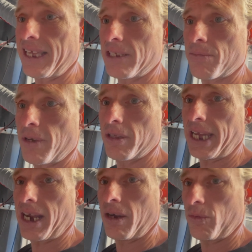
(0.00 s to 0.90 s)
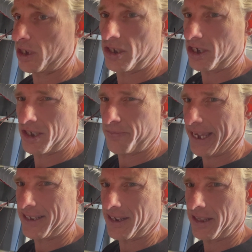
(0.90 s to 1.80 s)
gizmo there, which is just
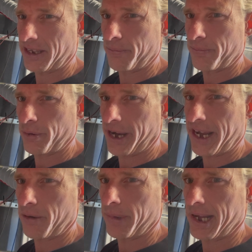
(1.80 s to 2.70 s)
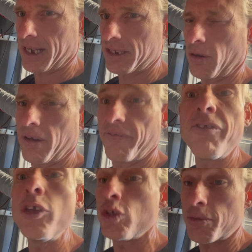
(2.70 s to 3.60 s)
basically a breaker box or a
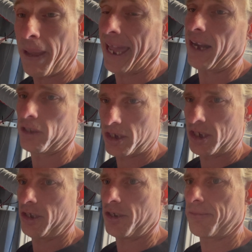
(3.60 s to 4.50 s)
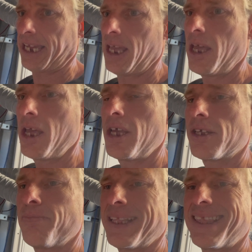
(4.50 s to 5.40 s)
fuse panel, excuse me.
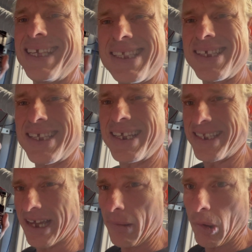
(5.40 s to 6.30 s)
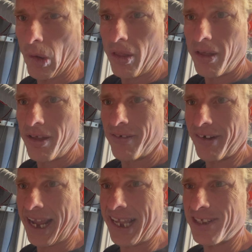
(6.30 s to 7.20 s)
But this is a double,
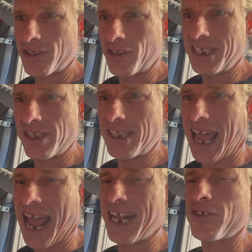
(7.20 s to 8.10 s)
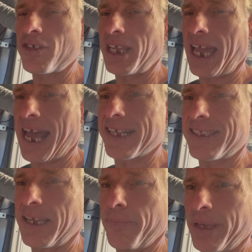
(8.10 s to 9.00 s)
right? So this actually has
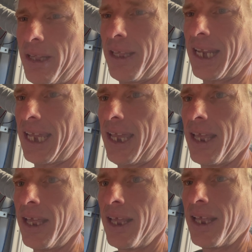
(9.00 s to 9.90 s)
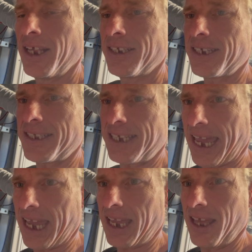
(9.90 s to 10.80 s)
the ability to
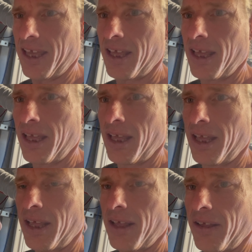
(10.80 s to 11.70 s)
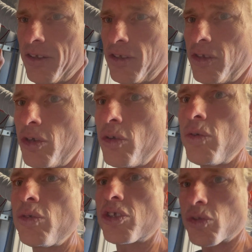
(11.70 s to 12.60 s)
take
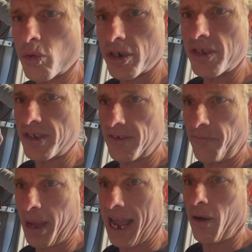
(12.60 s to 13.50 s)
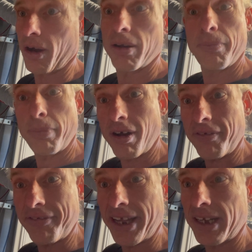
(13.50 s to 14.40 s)
two sources of power.
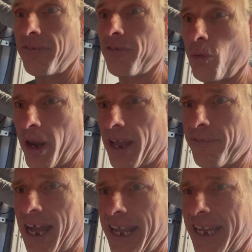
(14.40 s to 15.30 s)
Perfect for what I've got